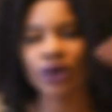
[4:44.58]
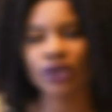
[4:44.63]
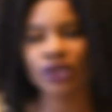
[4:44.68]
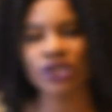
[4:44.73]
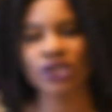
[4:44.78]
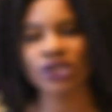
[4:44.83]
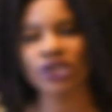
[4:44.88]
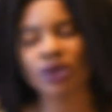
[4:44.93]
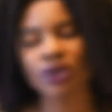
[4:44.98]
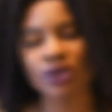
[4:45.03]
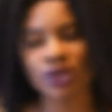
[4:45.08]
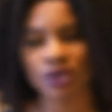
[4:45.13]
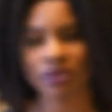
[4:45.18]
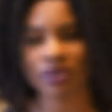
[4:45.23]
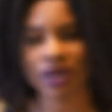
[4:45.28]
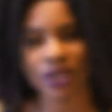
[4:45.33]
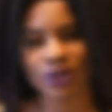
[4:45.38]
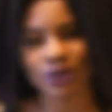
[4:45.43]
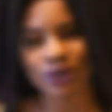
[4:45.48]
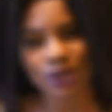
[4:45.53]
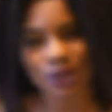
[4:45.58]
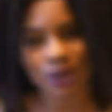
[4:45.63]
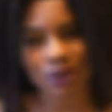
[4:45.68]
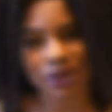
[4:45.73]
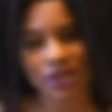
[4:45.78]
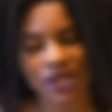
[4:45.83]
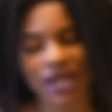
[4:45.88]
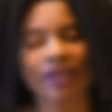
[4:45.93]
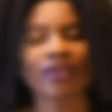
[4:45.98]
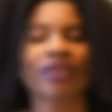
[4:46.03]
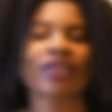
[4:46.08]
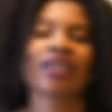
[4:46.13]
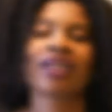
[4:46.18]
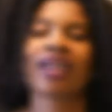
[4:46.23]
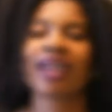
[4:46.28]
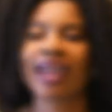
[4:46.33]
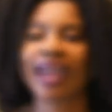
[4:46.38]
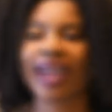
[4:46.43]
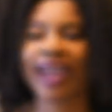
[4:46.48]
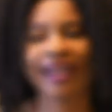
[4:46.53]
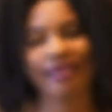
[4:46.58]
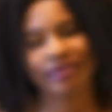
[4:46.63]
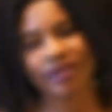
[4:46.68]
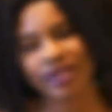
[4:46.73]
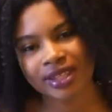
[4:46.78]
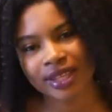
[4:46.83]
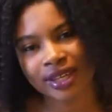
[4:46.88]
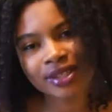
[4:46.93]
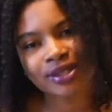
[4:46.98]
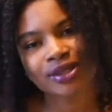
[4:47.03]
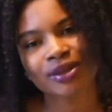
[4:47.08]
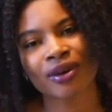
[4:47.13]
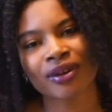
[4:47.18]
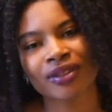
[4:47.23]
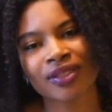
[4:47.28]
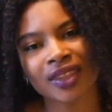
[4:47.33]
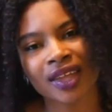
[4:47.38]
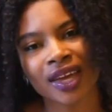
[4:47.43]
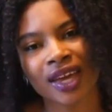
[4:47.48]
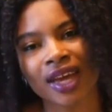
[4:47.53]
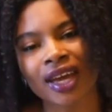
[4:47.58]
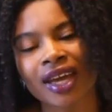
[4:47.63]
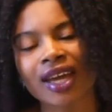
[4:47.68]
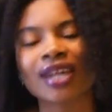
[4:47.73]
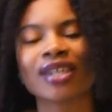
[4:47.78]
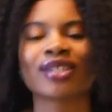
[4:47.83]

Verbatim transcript: Or you just go to my YouTube channel, everything is on there.